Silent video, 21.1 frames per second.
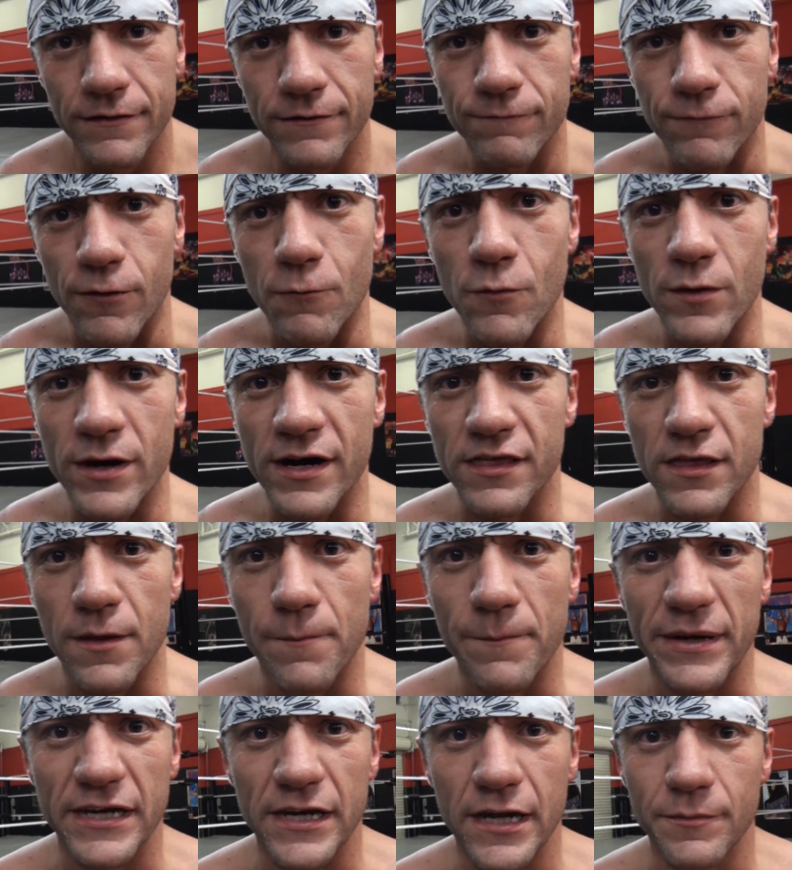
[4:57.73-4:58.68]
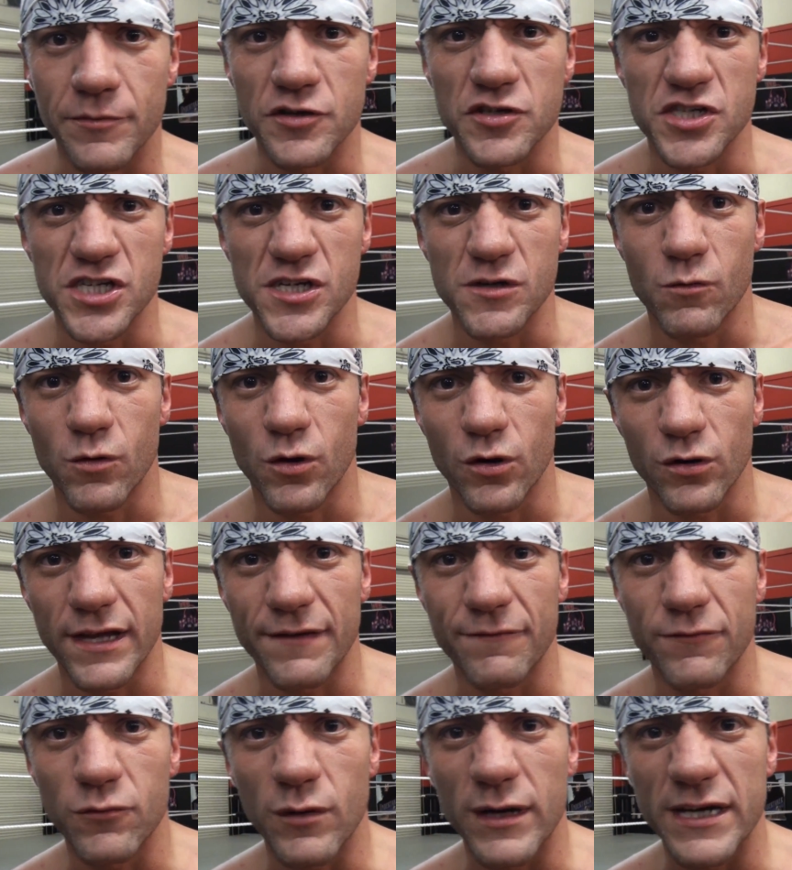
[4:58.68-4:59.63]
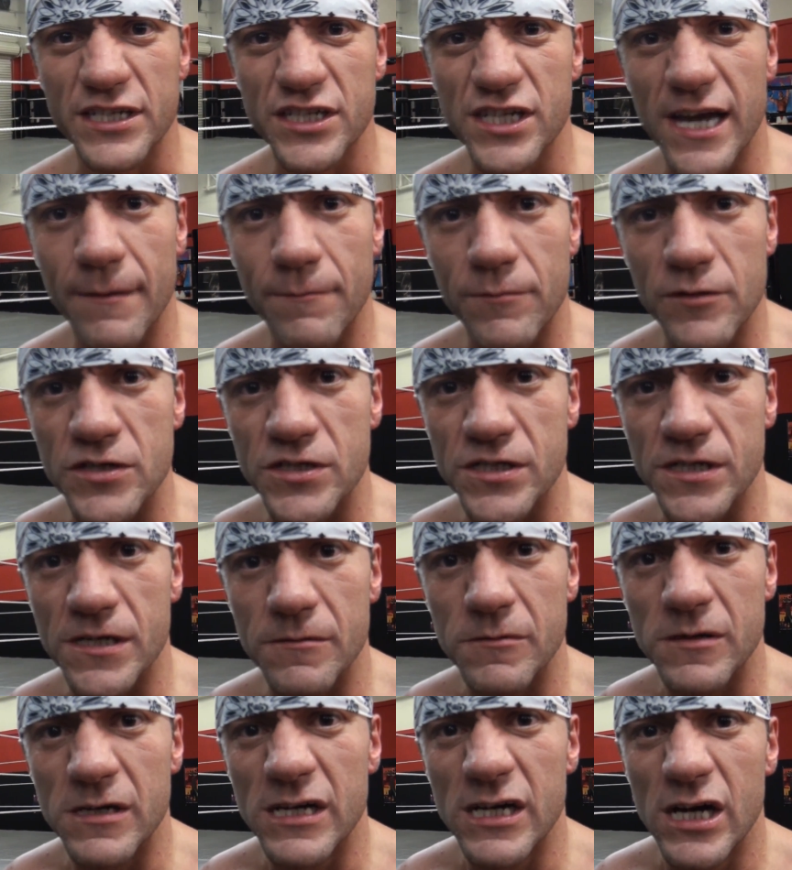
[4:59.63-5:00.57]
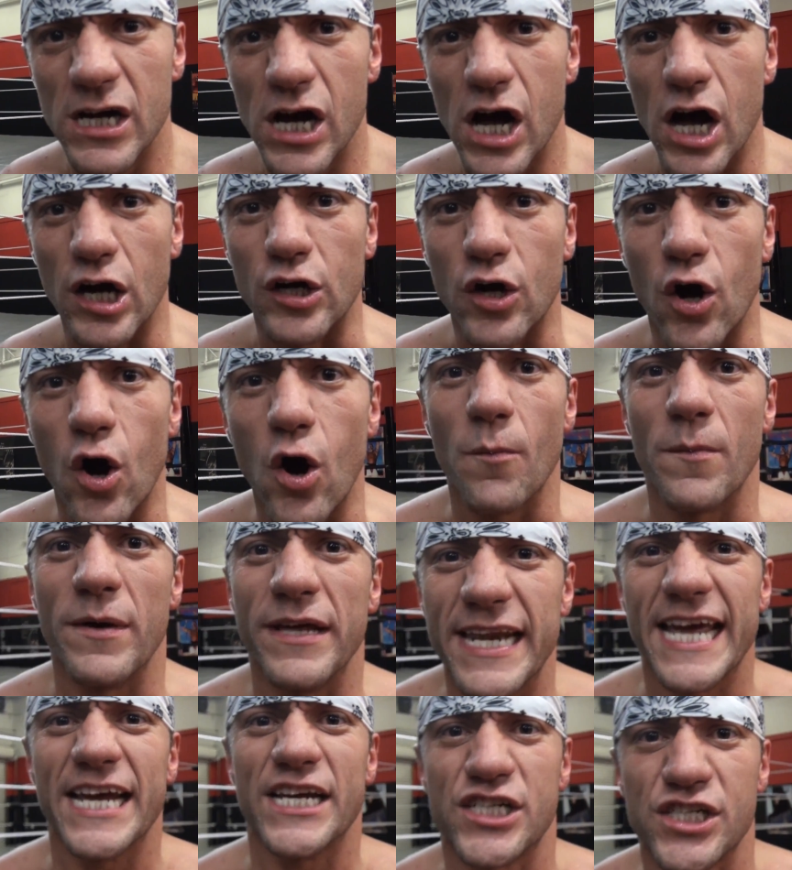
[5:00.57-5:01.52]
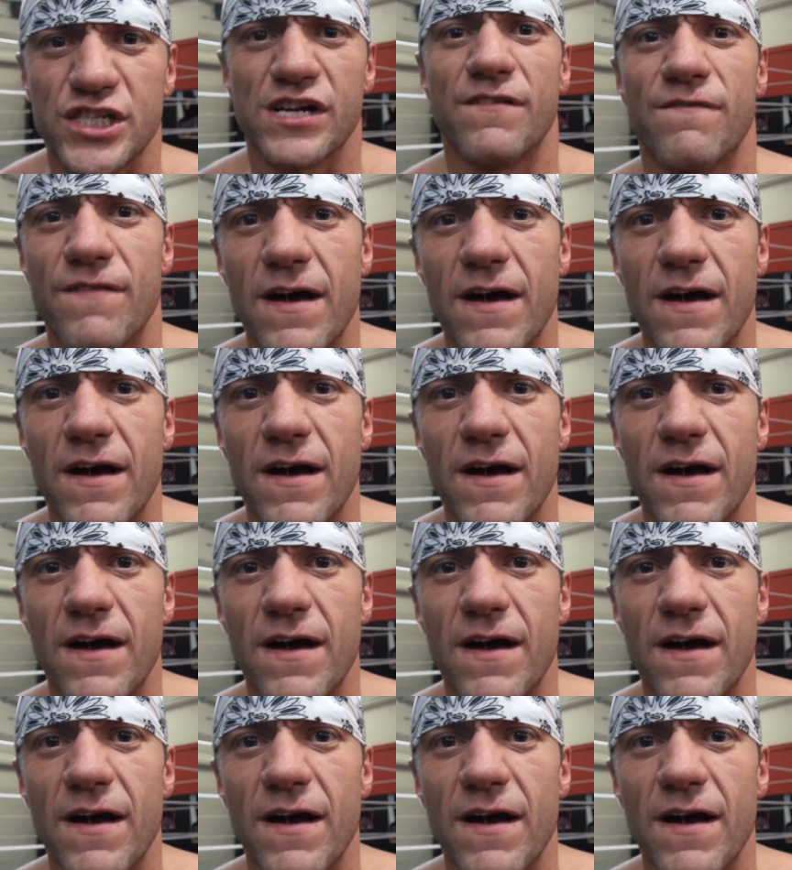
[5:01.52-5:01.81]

from winning the PWG World Heavyweight Championship. A culmination of